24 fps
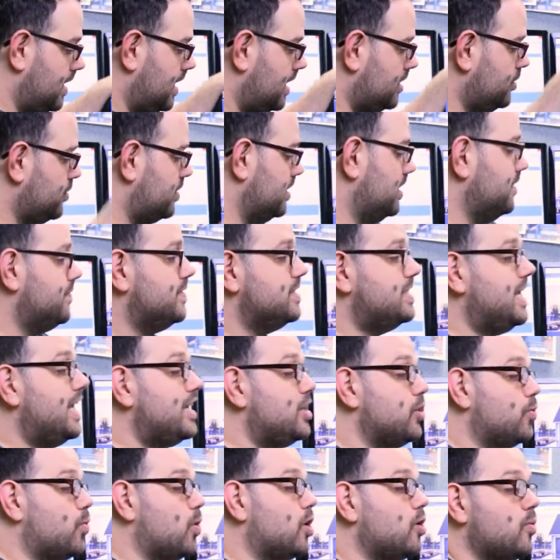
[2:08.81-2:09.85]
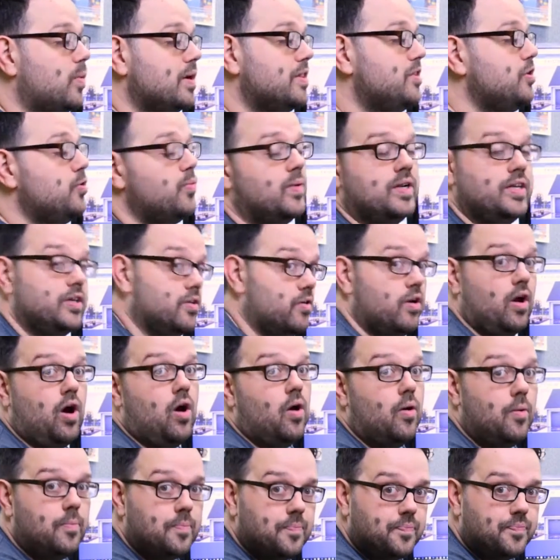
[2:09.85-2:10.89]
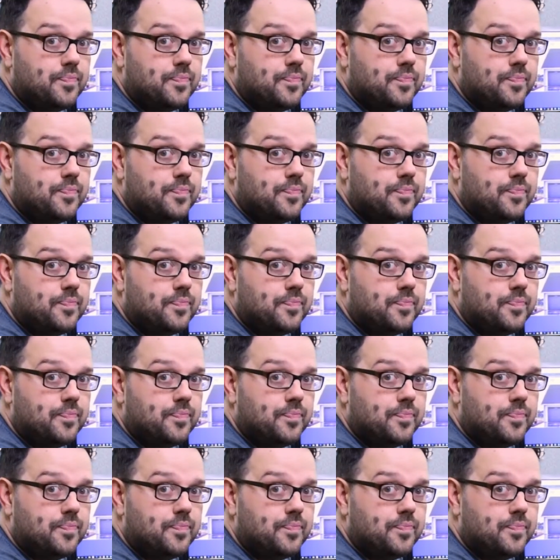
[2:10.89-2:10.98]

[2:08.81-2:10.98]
And you can even take your work with you when you go.